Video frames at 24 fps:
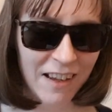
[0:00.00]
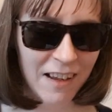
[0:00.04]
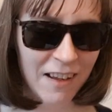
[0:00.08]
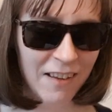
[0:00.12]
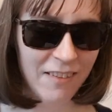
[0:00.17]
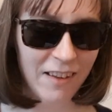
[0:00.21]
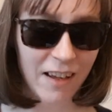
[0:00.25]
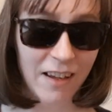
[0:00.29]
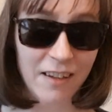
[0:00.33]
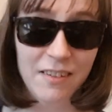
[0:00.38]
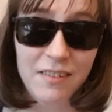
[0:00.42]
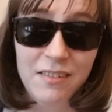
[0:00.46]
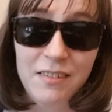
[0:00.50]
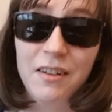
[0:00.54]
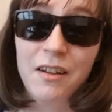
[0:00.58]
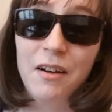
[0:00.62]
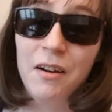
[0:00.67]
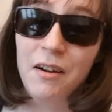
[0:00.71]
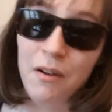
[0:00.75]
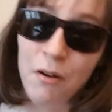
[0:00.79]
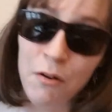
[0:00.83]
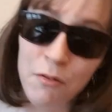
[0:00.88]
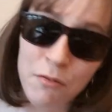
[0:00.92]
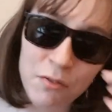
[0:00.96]
That's
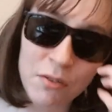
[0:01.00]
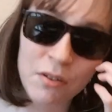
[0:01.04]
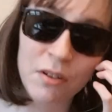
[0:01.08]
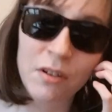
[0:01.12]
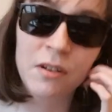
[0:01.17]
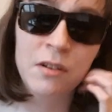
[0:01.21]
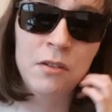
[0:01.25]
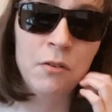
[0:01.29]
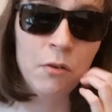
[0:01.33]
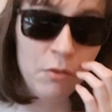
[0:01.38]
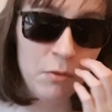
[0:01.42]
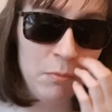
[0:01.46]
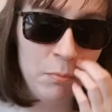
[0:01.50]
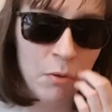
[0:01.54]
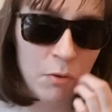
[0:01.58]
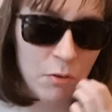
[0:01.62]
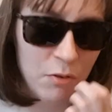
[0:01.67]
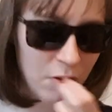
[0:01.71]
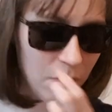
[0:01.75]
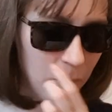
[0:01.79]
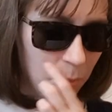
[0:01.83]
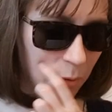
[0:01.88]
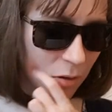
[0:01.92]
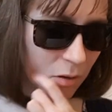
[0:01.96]
often not
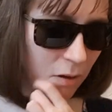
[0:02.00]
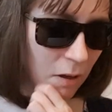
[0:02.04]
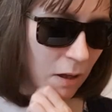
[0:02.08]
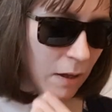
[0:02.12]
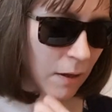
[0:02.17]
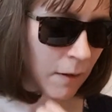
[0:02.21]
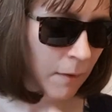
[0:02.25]
possible.